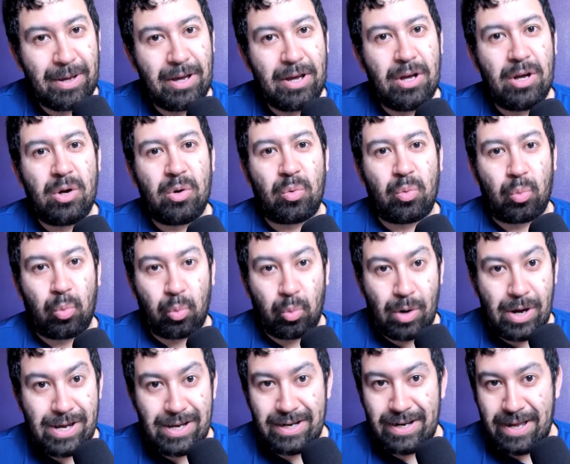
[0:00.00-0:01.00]

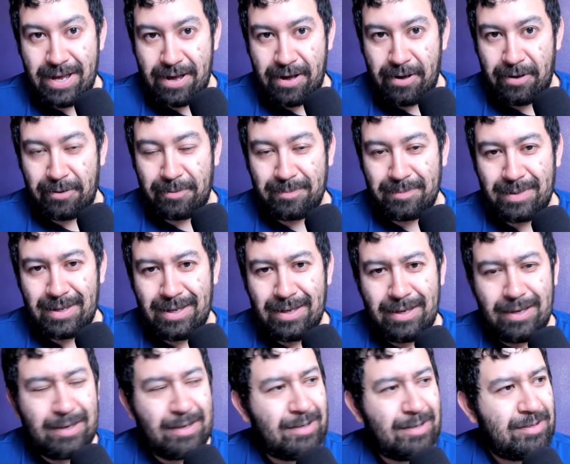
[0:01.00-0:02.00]
right now.
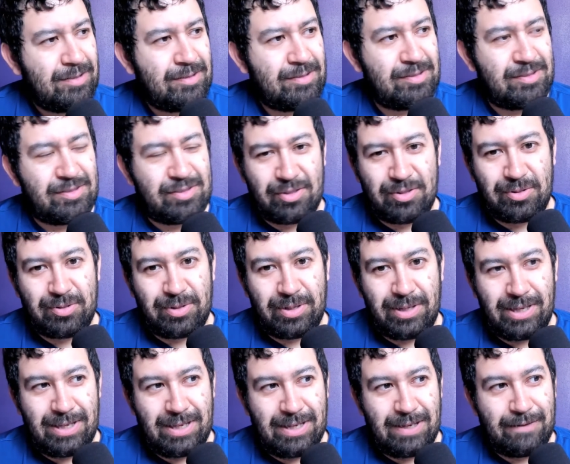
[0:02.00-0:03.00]
So
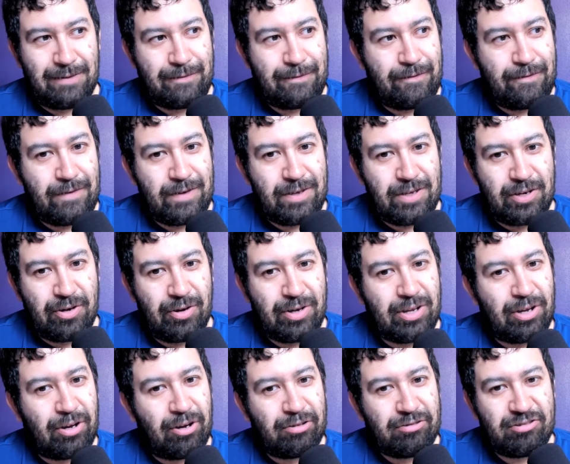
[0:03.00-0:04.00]
if your
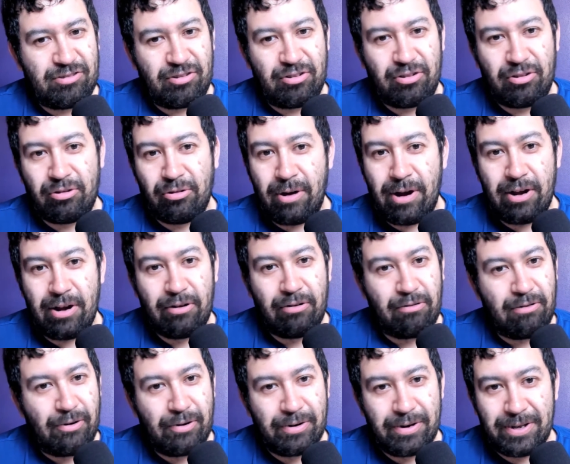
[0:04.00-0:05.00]
coach, Greg
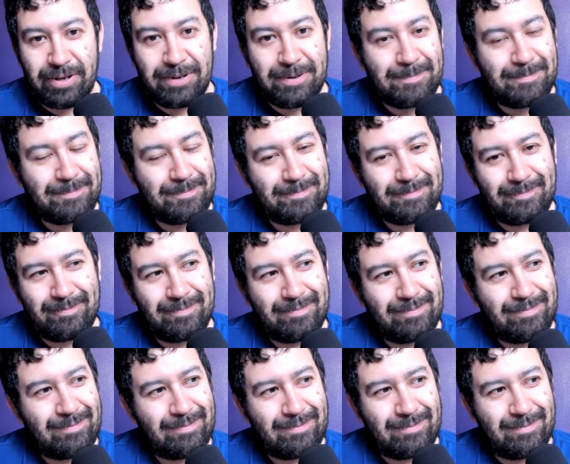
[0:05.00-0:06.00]
Cronin,
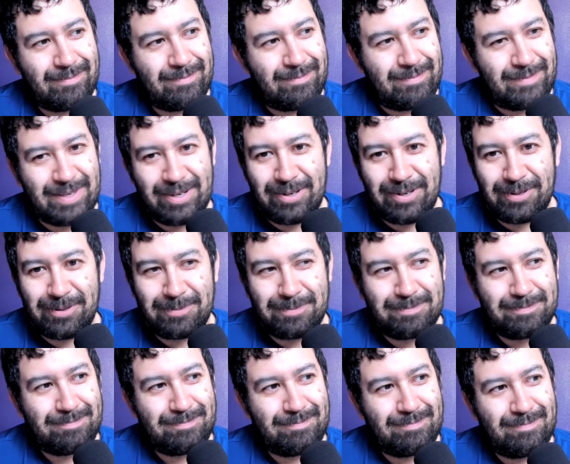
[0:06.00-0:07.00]
you know,
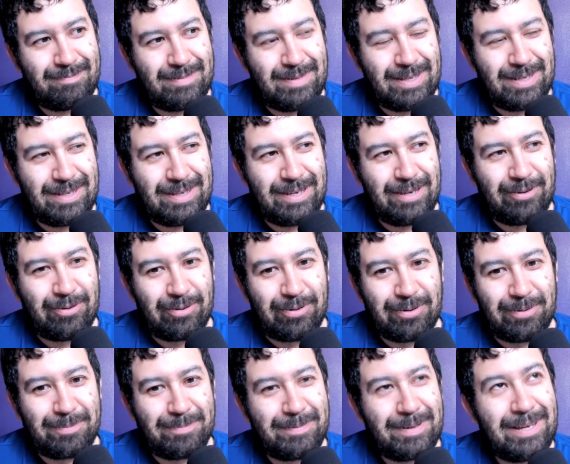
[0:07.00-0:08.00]
either
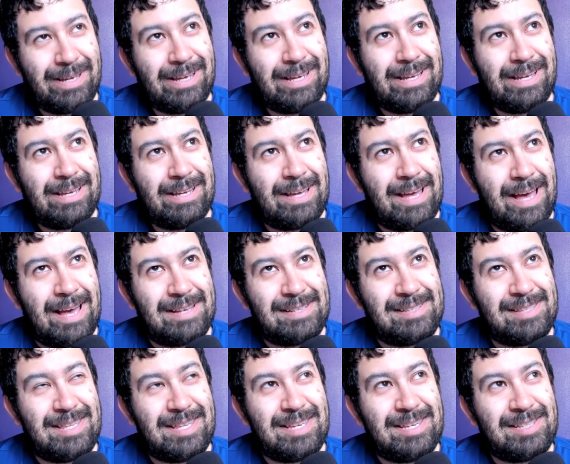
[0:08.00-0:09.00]
as
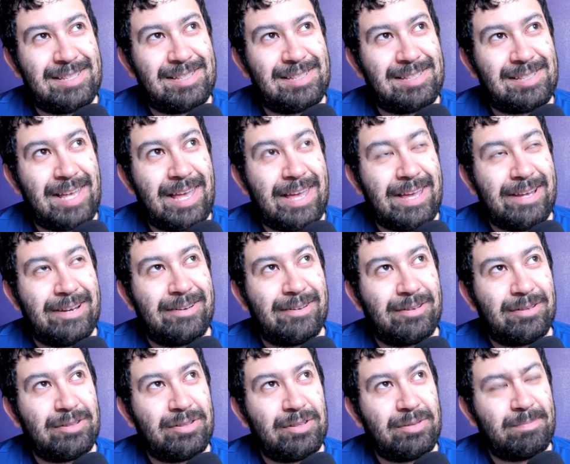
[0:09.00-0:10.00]
the saying
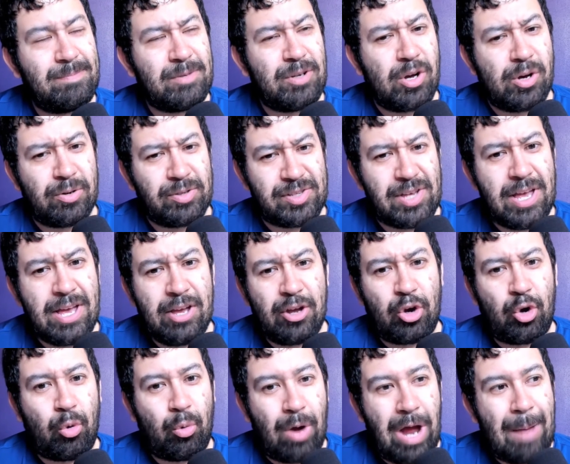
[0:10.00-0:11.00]
goes,
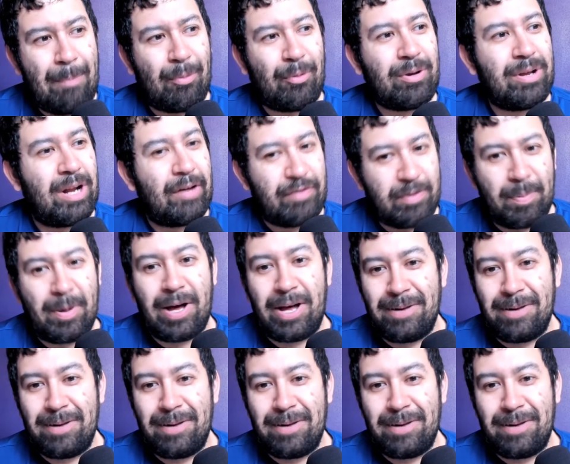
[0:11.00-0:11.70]
crap or get off the pot,